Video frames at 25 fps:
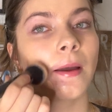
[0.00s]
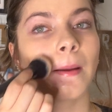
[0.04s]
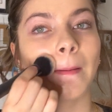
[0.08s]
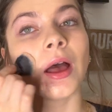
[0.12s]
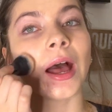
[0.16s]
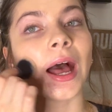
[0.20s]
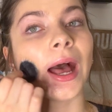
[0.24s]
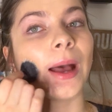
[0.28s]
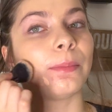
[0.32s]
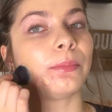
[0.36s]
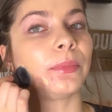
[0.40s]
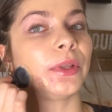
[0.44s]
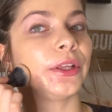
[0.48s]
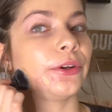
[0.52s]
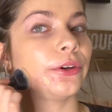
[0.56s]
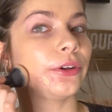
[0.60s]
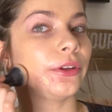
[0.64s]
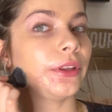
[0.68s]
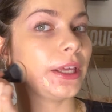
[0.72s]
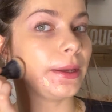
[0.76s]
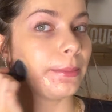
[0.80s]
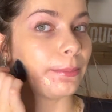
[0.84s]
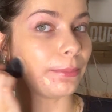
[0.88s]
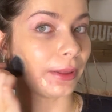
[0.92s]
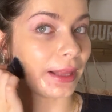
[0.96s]
I'm
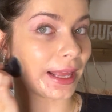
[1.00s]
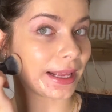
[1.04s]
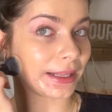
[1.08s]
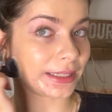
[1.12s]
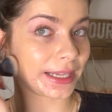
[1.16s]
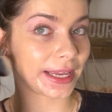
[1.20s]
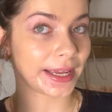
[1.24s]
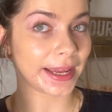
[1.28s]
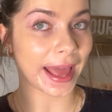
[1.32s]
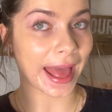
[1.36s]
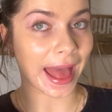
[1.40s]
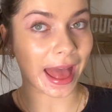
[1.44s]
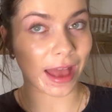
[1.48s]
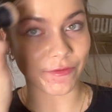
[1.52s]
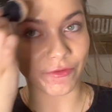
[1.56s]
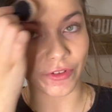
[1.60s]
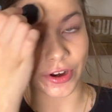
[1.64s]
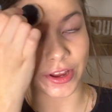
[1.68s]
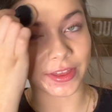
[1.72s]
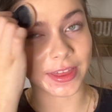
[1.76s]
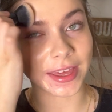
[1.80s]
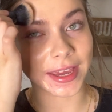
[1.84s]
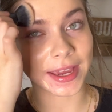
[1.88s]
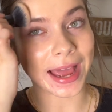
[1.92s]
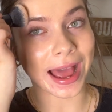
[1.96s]
literally blending
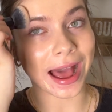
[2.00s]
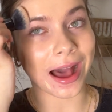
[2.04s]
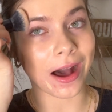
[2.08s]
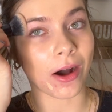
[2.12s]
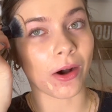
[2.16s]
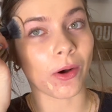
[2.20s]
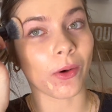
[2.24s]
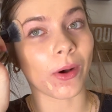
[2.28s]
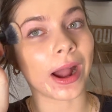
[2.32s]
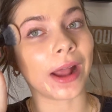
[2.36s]
everything out,